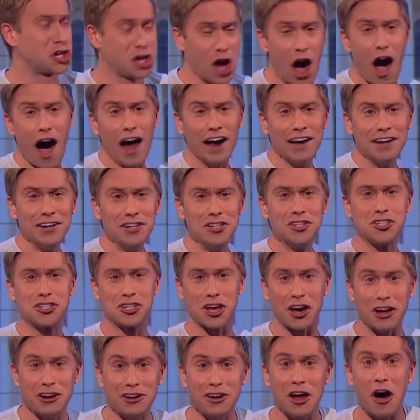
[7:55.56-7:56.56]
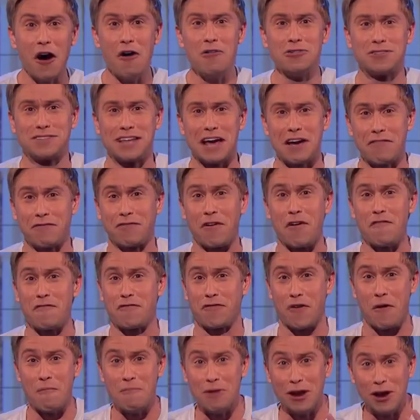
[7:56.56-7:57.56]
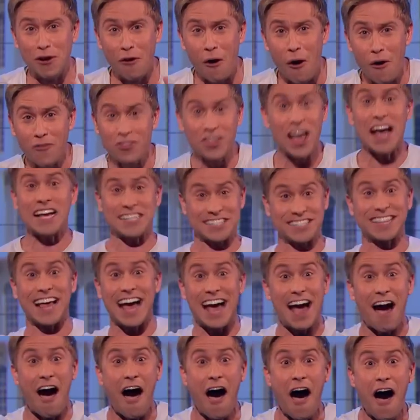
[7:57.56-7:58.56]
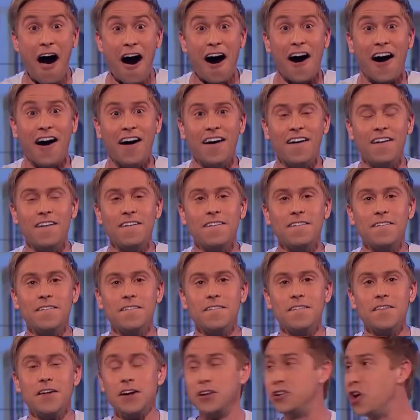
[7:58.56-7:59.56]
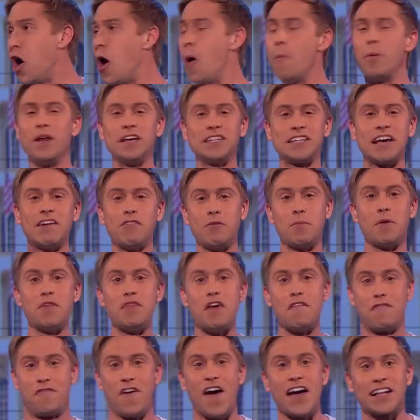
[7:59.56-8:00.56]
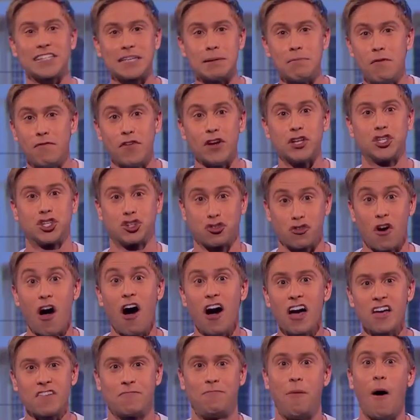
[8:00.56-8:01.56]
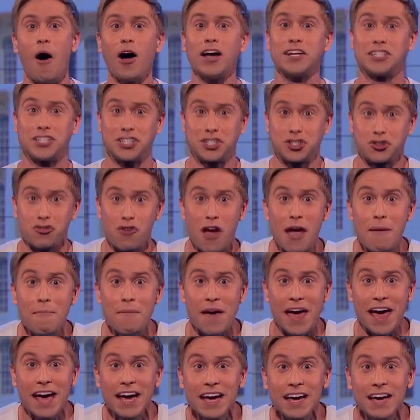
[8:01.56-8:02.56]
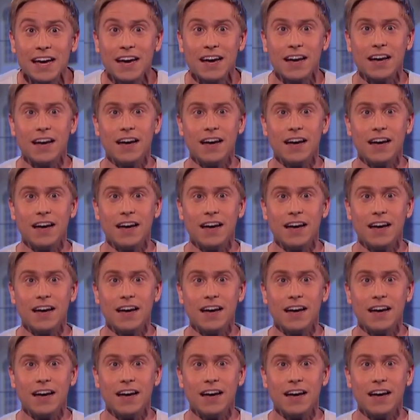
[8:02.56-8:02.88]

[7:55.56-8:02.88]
Guns are no different from lawn... Yes, they are! Nobody's ever been the victim of a drive-by strimming.